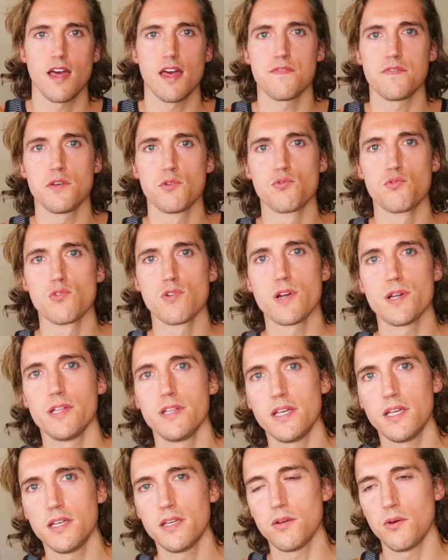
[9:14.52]
If you
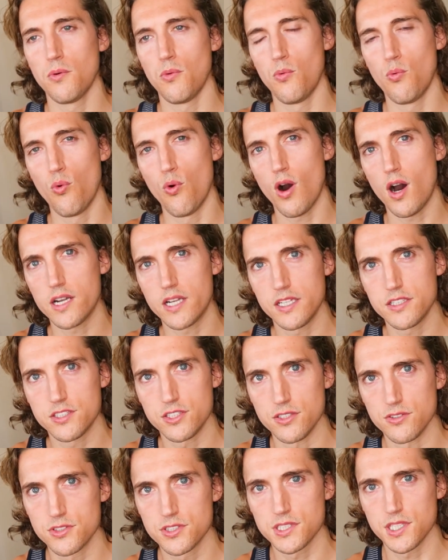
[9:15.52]
really wanted
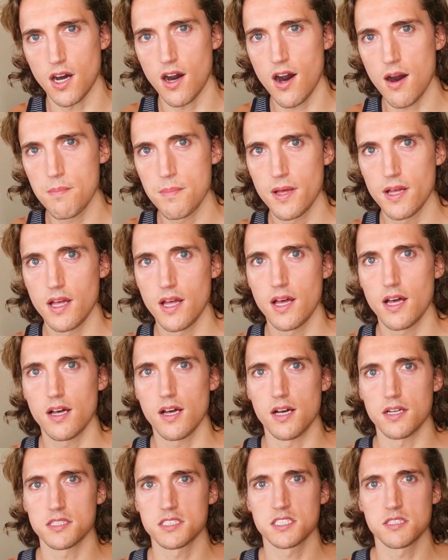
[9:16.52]
to stop
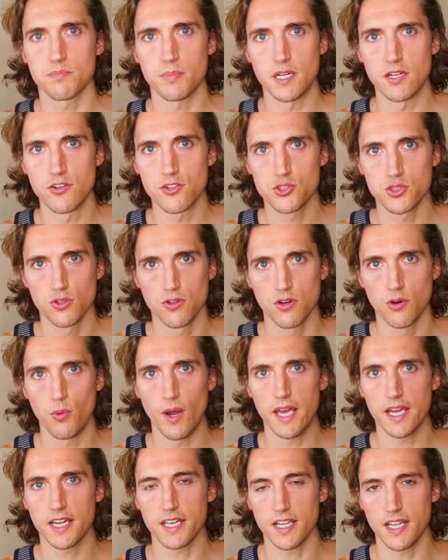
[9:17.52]
a spiritual
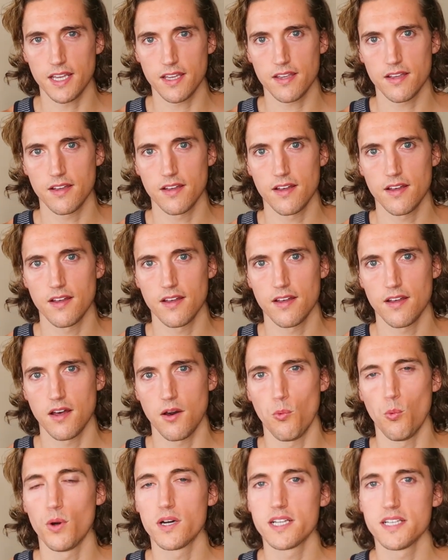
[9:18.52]
awakening,
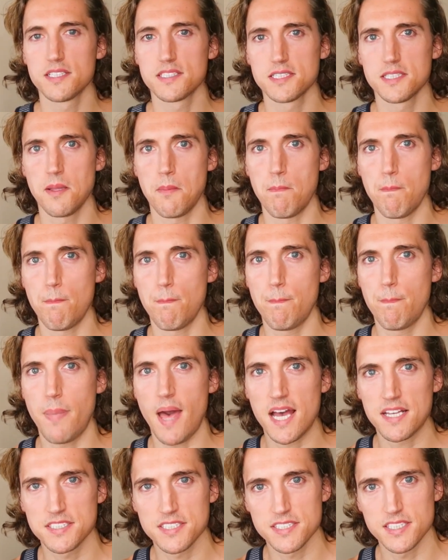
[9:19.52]
what is the
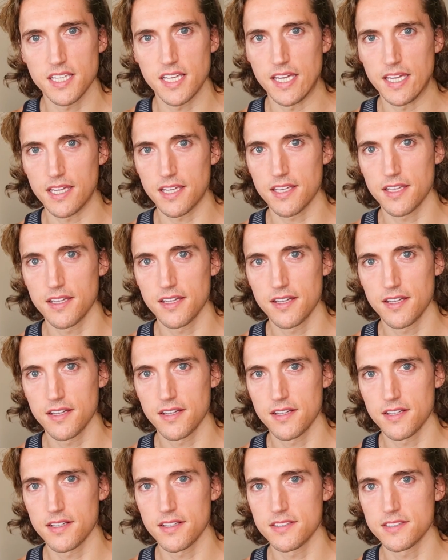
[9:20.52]
best
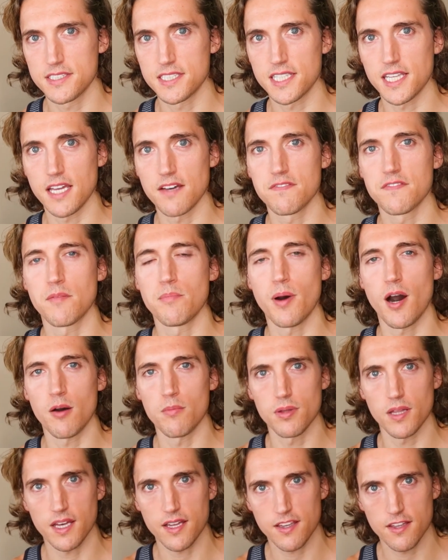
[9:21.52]
thing to give the
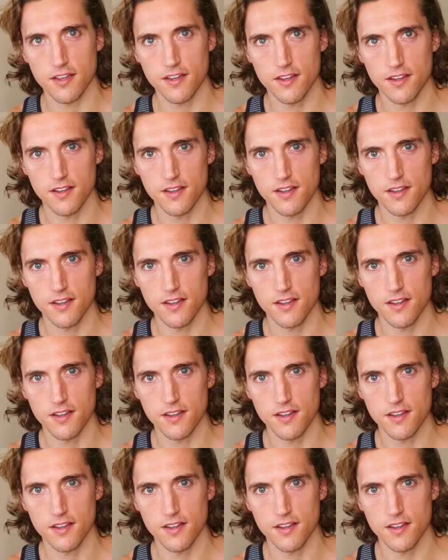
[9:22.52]
public?